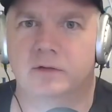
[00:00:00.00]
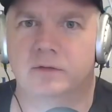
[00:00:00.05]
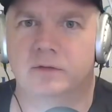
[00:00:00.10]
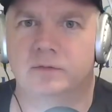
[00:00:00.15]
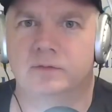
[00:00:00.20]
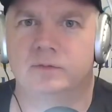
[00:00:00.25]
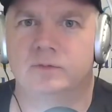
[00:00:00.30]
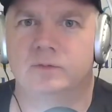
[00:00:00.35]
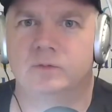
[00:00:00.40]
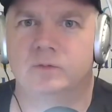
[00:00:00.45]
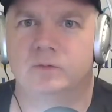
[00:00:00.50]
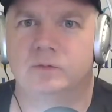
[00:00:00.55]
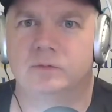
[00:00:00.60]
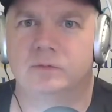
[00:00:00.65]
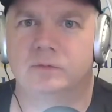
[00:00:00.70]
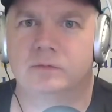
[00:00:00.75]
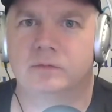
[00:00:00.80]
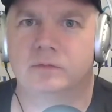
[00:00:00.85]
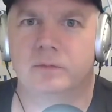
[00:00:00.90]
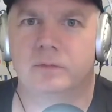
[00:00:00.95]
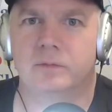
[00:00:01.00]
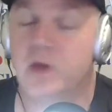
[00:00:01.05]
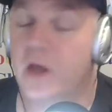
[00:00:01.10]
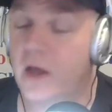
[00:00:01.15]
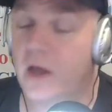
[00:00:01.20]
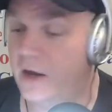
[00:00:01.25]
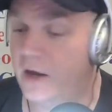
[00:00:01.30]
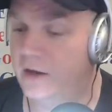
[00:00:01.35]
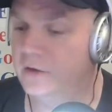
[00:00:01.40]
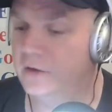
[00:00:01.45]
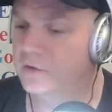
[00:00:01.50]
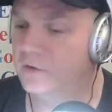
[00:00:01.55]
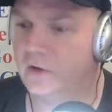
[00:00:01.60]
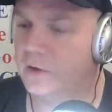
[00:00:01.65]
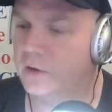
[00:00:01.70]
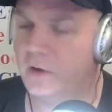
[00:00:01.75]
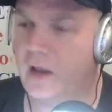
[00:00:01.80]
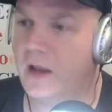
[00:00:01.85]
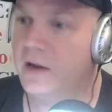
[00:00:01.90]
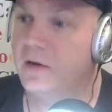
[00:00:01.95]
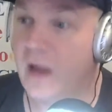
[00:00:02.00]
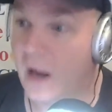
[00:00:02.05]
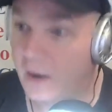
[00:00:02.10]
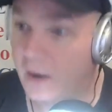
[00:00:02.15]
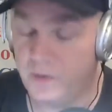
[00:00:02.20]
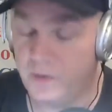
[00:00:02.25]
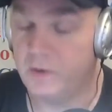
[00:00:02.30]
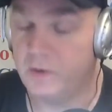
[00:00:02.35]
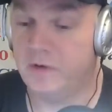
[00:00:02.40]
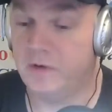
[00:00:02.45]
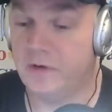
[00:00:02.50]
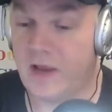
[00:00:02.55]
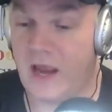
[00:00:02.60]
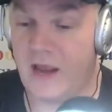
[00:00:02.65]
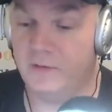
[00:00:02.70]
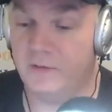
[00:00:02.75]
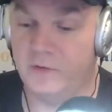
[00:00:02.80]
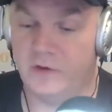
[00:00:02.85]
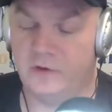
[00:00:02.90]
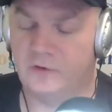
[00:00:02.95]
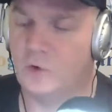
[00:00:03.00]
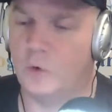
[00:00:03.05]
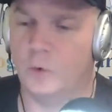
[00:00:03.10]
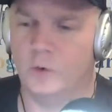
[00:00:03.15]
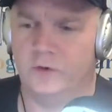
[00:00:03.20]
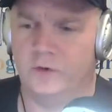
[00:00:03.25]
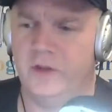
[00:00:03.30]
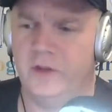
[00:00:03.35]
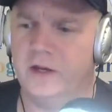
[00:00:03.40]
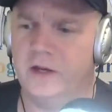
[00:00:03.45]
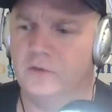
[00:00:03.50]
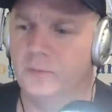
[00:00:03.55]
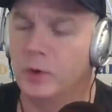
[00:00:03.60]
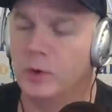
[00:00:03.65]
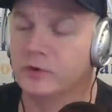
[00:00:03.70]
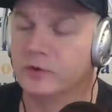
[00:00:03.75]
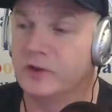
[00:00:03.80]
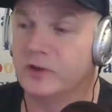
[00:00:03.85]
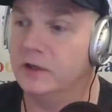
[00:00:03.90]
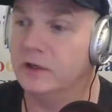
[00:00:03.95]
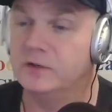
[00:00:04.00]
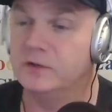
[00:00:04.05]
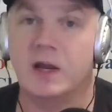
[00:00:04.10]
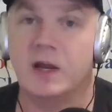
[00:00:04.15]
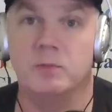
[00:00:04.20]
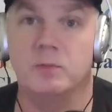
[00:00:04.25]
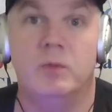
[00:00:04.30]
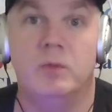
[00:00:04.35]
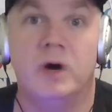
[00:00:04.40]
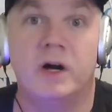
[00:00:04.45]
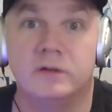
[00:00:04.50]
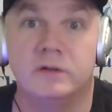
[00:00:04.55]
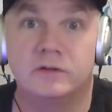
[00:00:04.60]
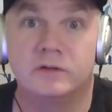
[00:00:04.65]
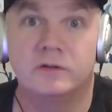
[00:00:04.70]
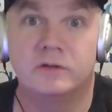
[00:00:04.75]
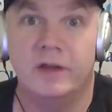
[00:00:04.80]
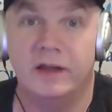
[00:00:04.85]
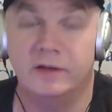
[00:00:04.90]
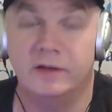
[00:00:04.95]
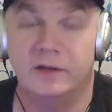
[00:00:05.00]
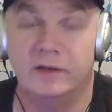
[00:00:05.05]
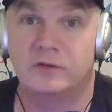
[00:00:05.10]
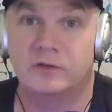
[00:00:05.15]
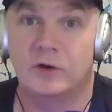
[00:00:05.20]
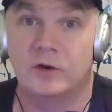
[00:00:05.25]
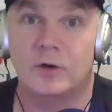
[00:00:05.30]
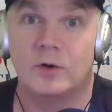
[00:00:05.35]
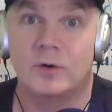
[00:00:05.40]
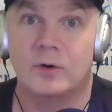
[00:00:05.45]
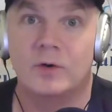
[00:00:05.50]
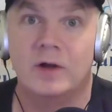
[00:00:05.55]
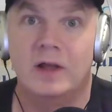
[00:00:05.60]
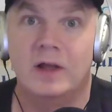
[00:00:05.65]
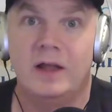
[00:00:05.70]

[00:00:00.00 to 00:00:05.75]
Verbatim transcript: unimportant. Yeah, it's like, and this court thing is supposedly going to take months, and so